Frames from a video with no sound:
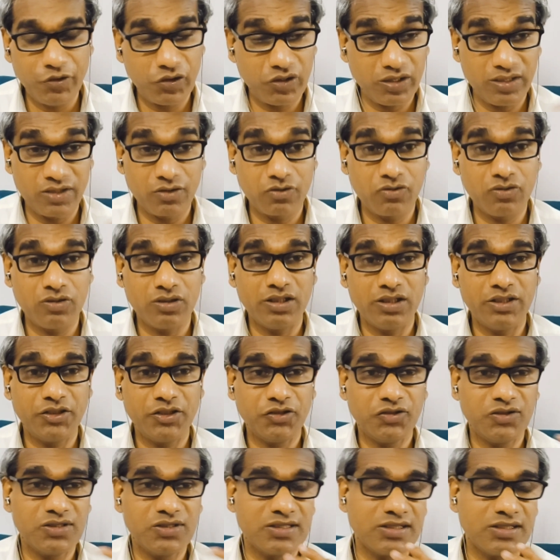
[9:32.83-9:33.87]
You can Google
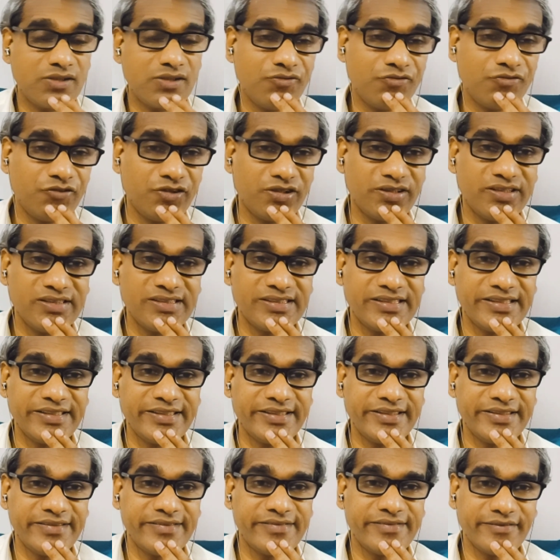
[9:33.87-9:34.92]
it yourself for the
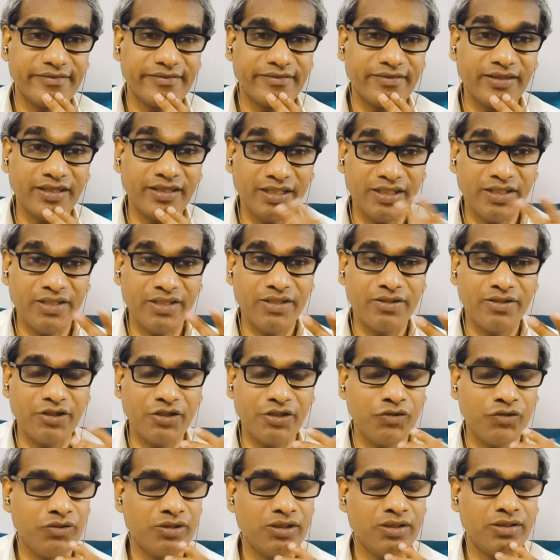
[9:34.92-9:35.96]
center near
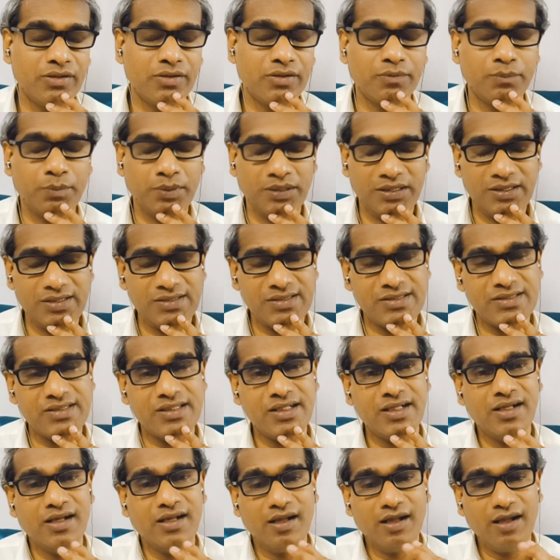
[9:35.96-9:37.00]
your place.
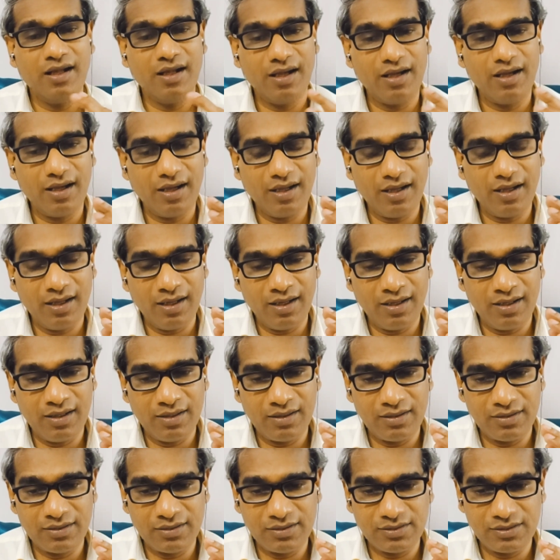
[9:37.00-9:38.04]

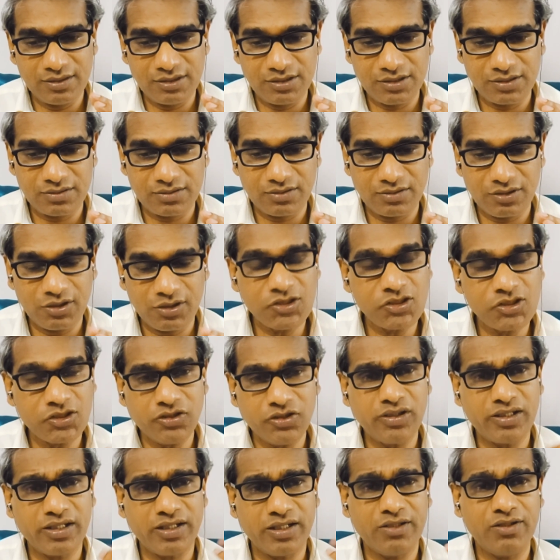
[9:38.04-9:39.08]
And
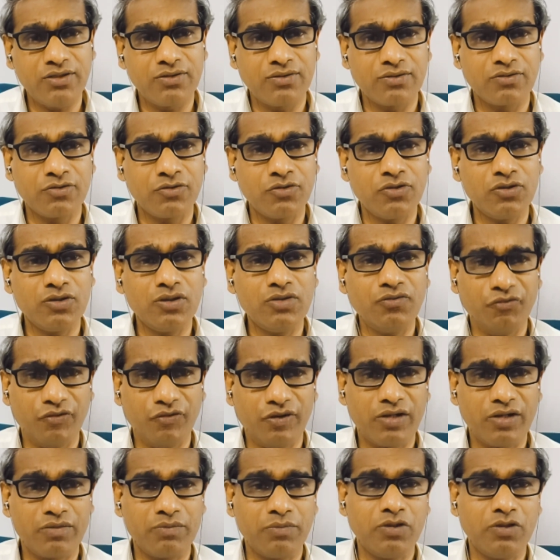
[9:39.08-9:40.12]
also you can Google
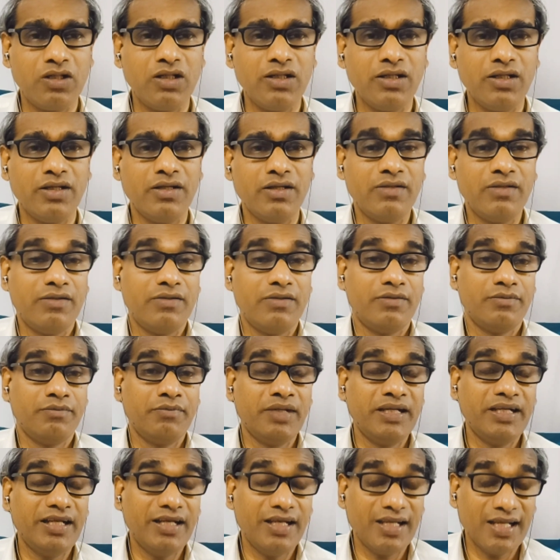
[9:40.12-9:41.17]
for Murli in
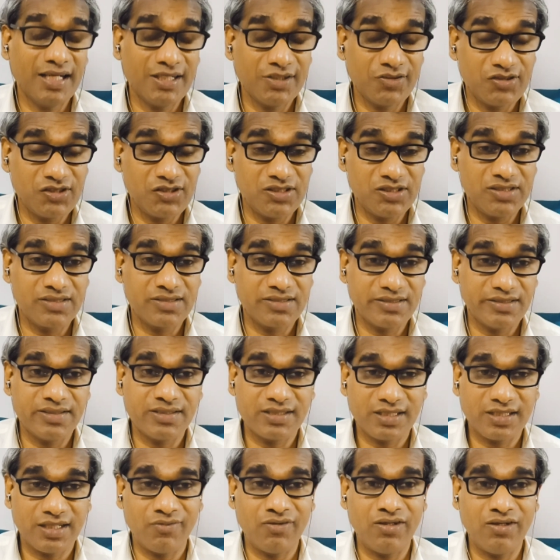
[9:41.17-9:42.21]
many languages.
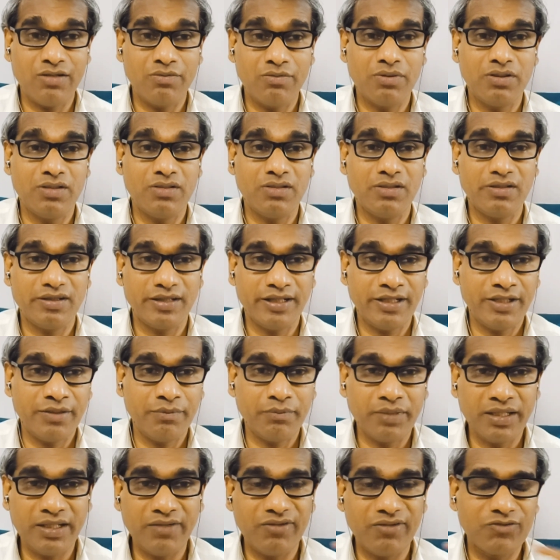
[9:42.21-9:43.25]
It's available
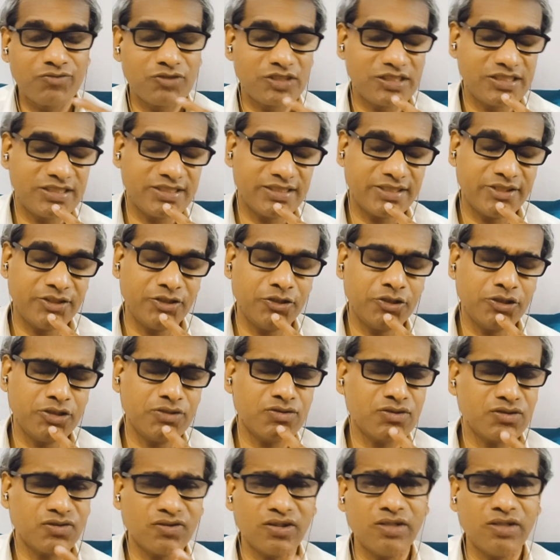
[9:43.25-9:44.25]
in many websites and YouTube.